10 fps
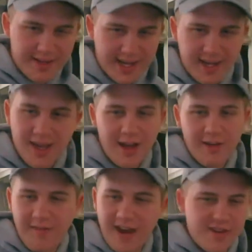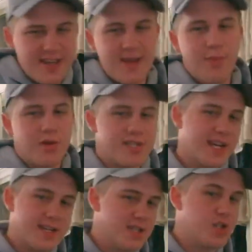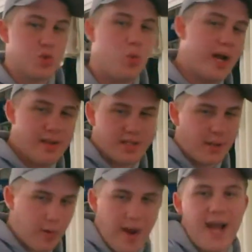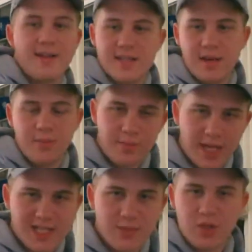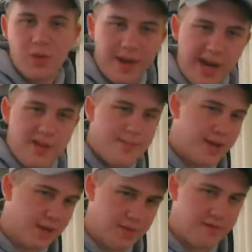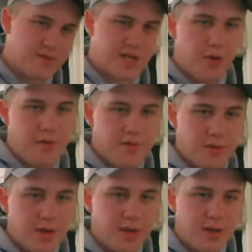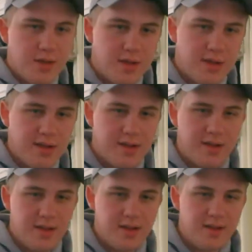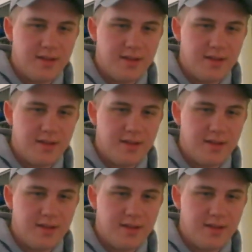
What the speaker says: like 5 to 10 milliseconds, it just widens up your hats and it gets them a little bit out of the middle of the stereo field. Yeah, so you can take your